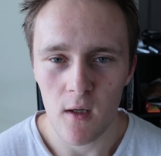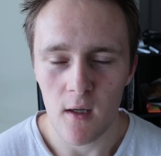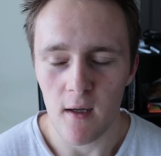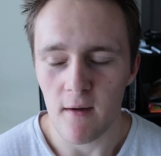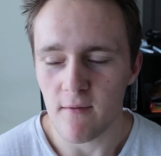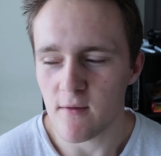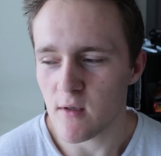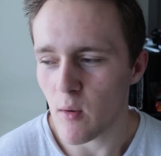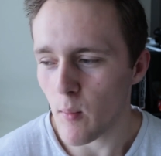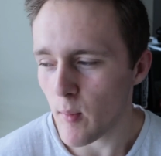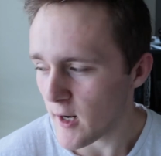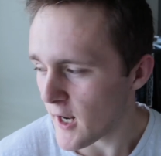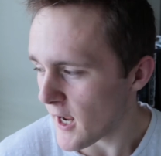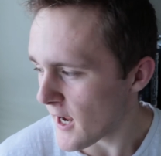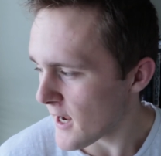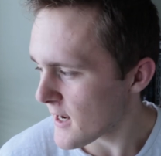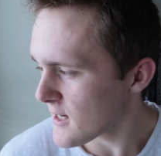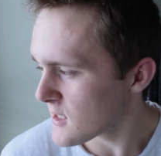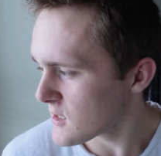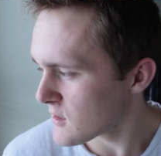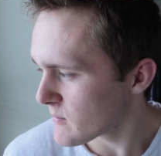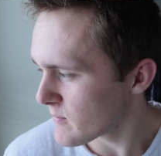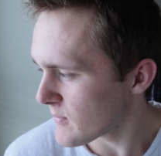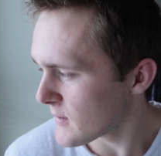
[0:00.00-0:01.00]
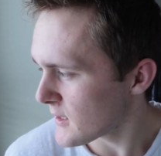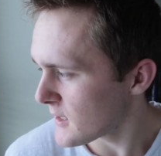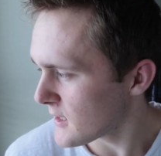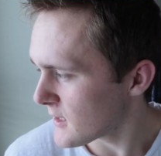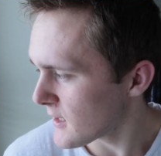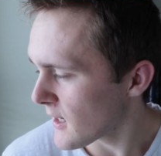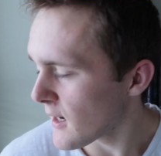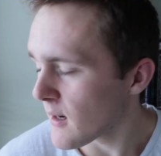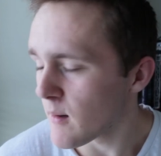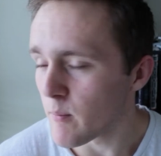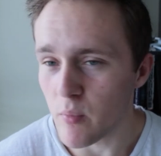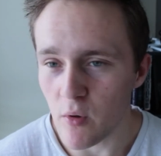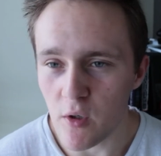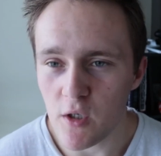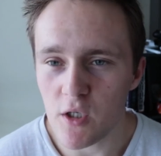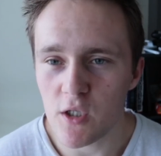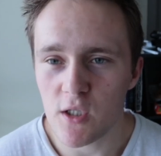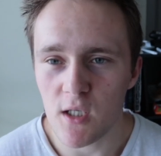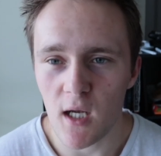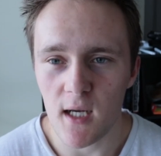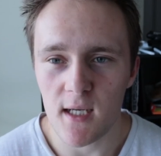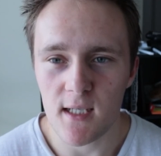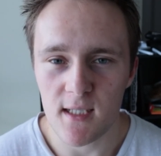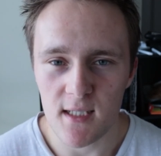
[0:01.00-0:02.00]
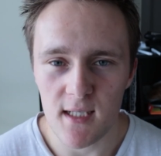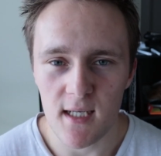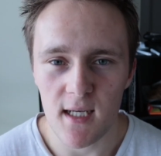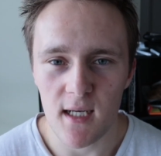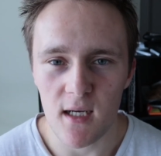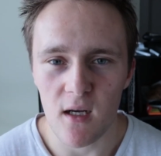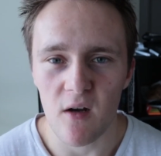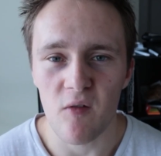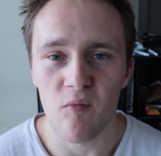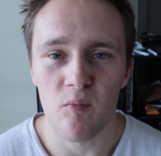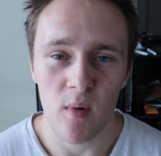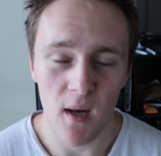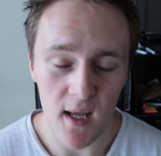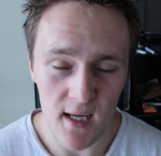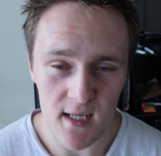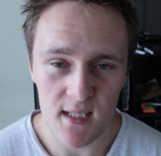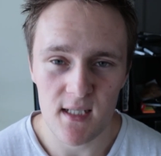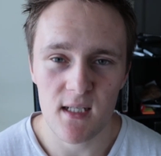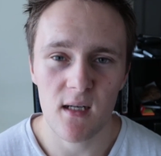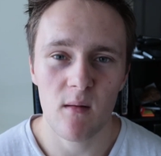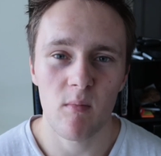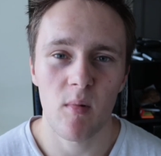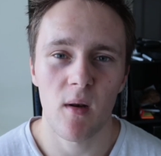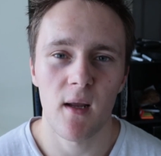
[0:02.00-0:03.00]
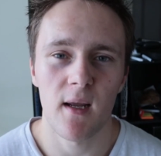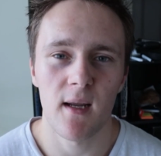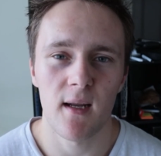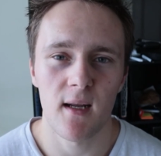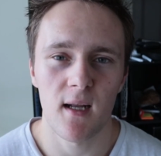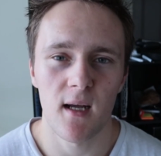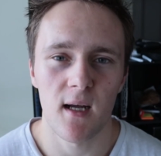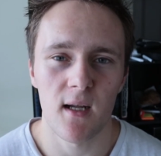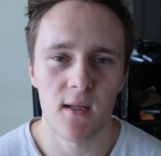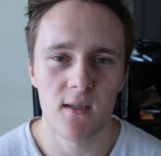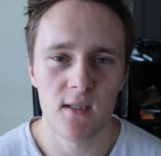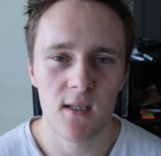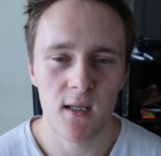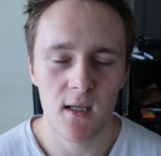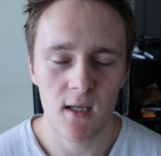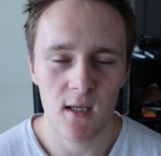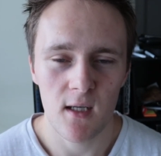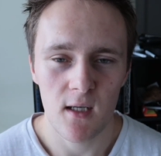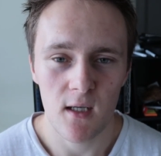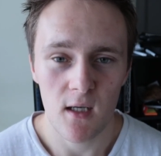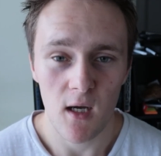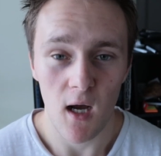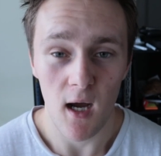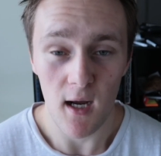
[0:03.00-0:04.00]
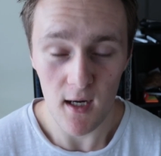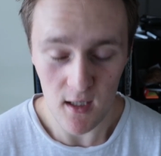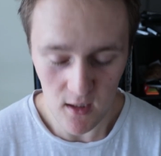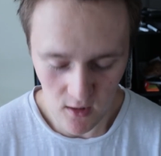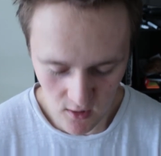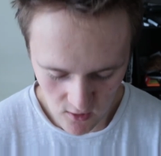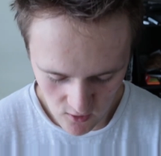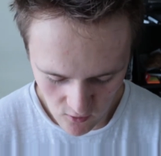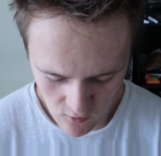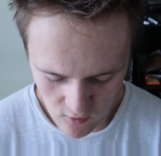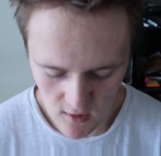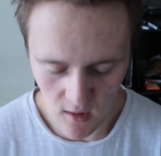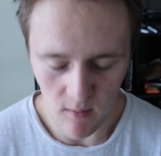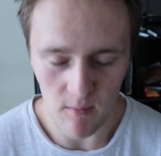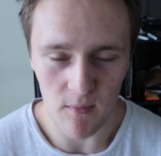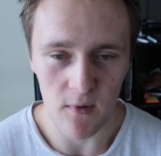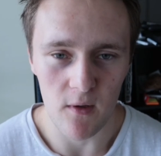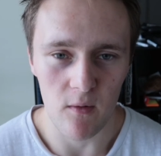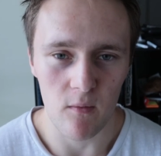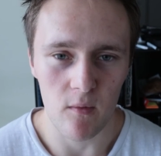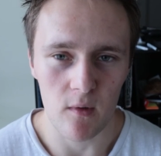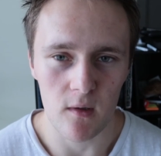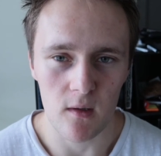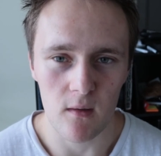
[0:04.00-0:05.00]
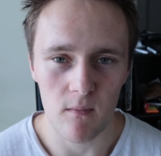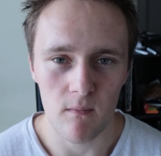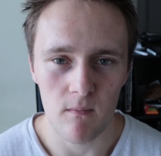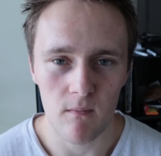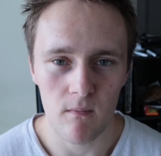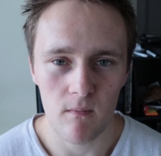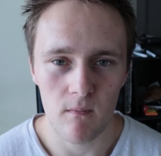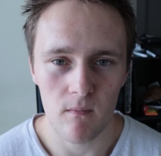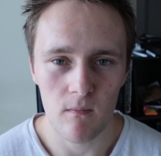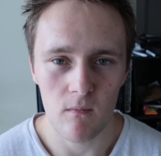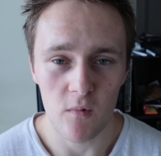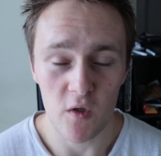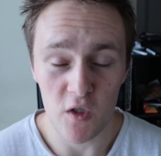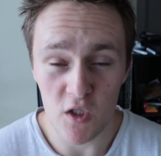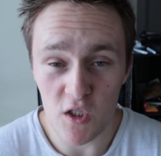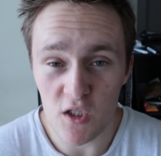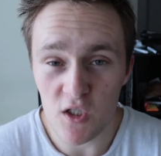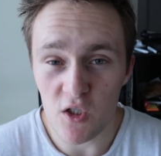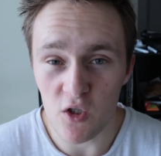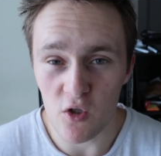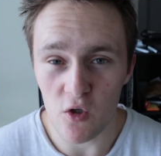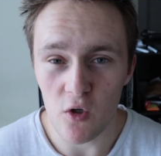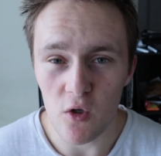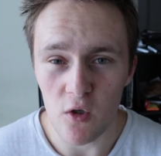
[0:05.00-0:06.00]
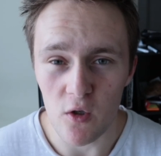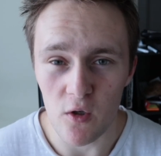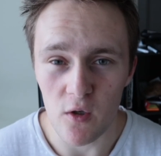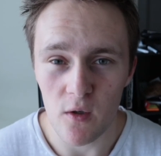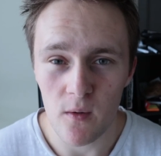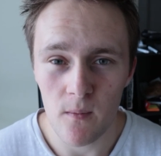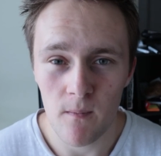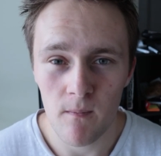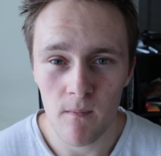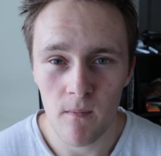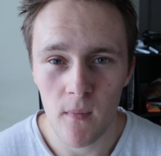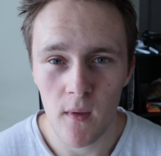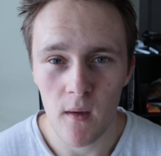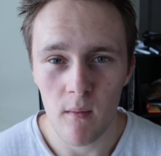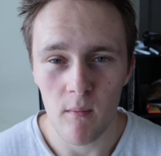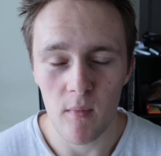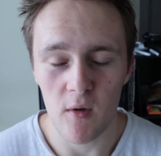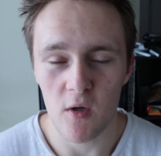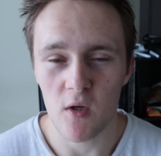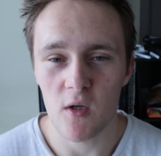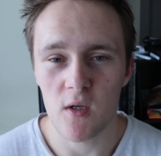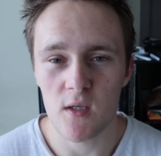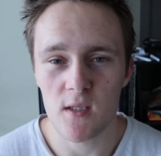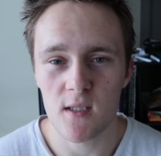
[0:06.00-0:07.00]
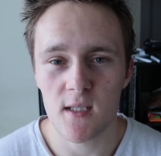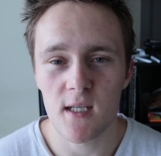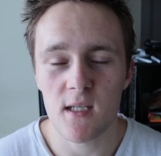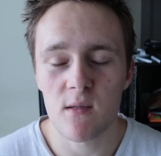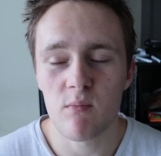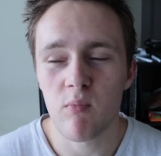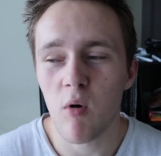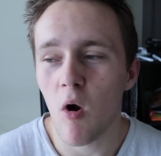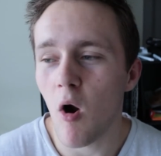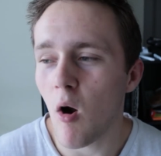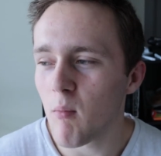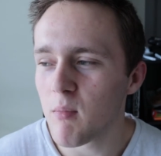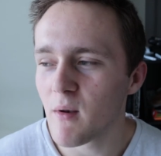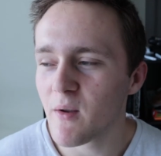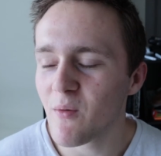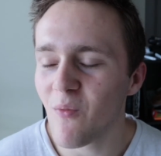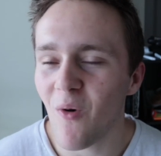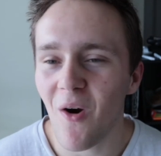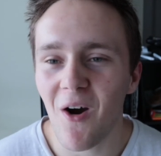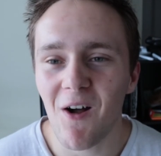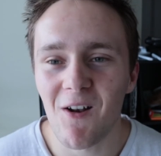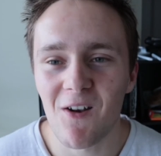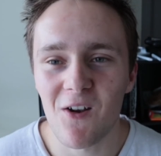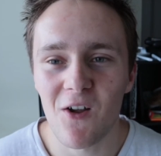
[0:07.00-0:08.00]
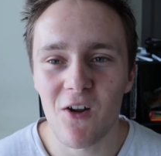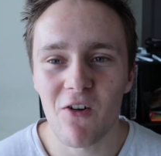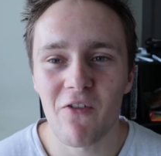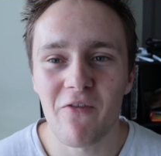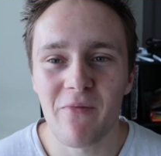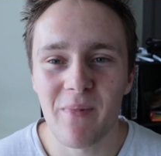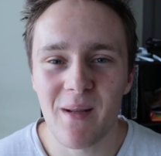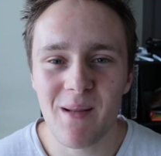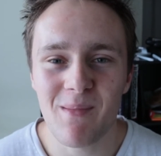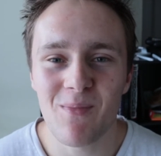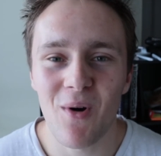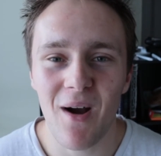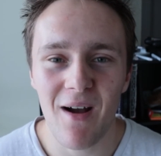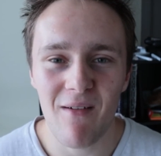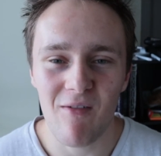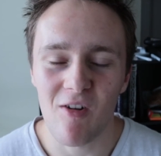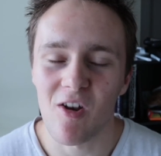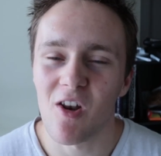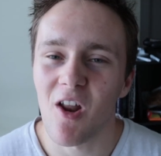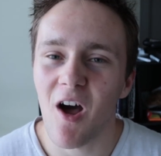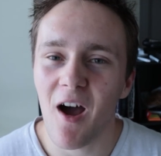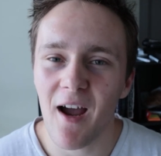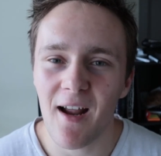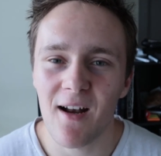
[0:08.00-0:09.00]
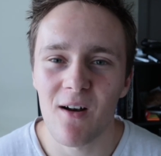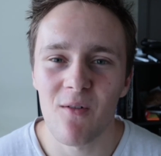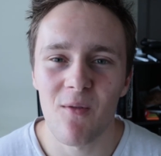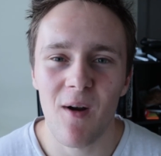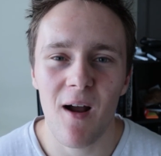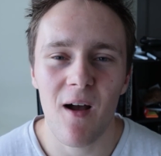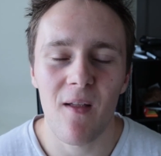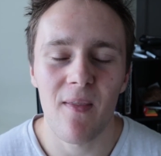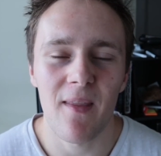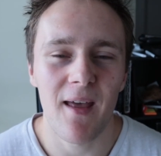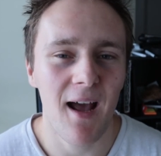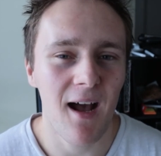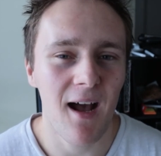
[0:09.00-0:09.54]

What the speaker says: If someone handed me a bridge-sized deck of plastic playing cards, I could do something with them, which is good, because that's probably what a lot of people have lying around their